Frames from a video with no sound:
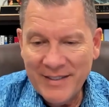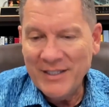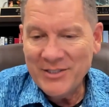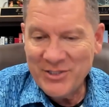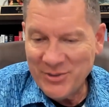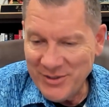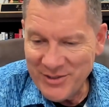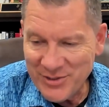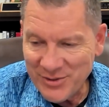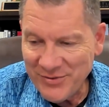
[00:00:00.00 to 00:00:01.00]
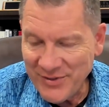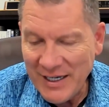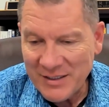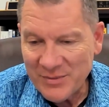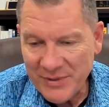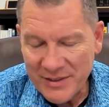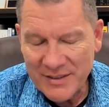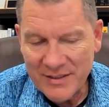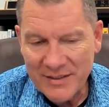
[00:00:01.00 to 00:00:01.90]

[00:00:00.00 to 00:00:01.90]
Inconsequential fact. But